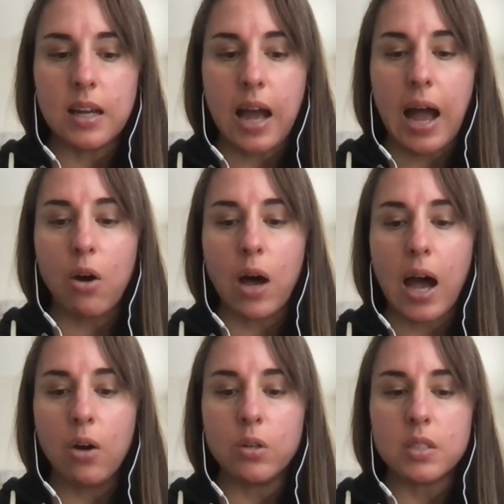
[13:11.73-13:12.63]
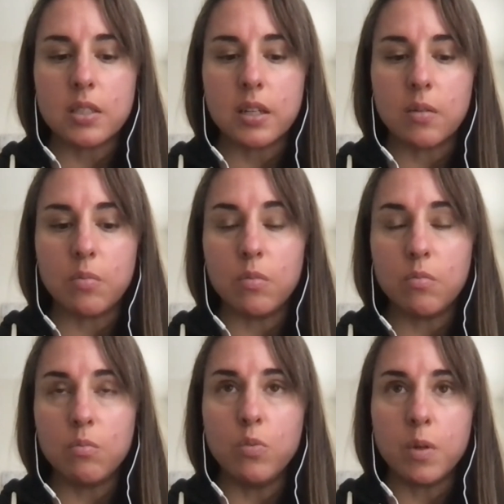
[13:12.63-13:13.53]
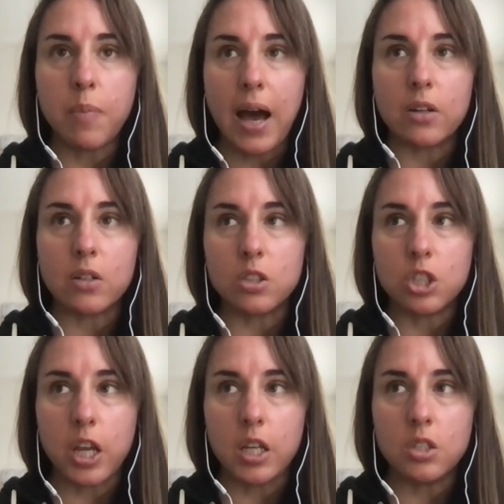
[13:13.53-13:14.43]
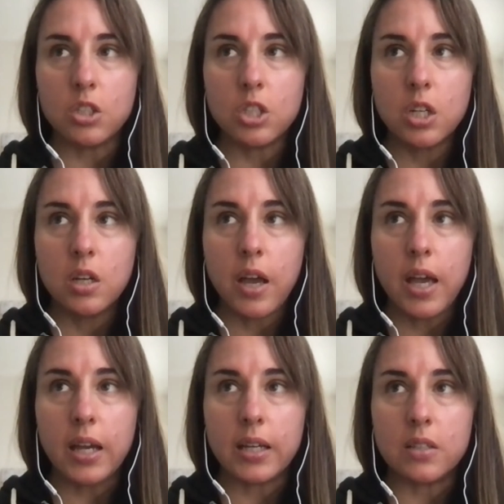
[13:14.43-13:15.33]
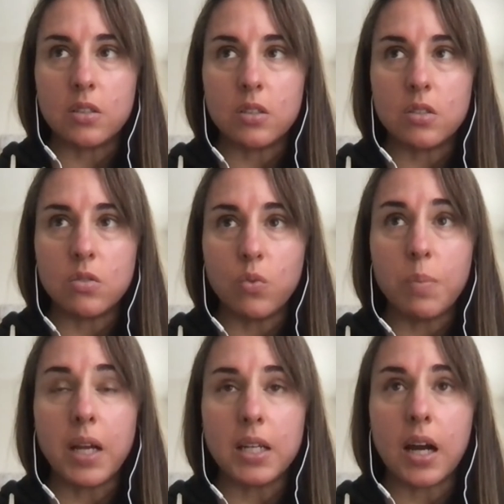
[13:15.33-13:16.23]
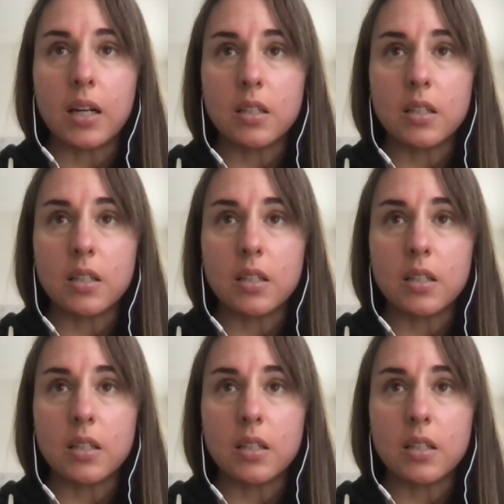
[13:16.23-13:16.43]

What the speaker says: how does their movement pattern change? And we might not,